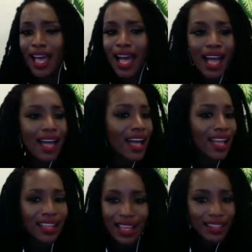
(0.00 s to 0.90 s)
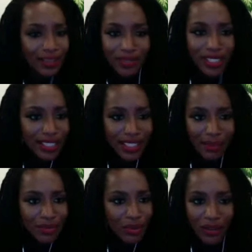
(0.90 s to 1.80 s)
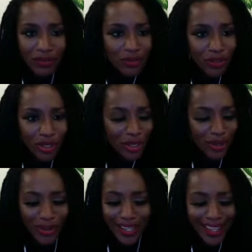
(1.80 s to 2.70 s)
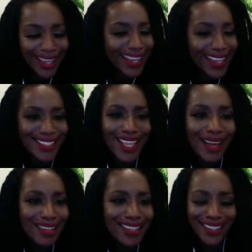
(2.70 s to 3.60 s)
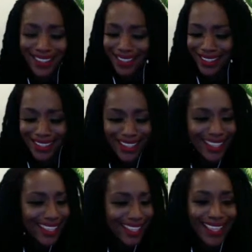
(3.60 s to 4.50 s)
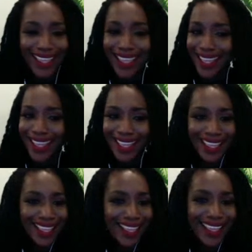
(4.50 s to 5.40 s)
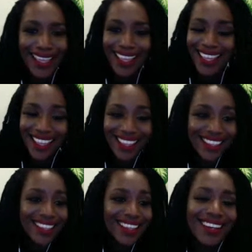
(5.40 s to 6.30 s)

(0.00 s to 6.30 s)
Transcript: I love it. I'm grateful for you. It was very good. It was very good.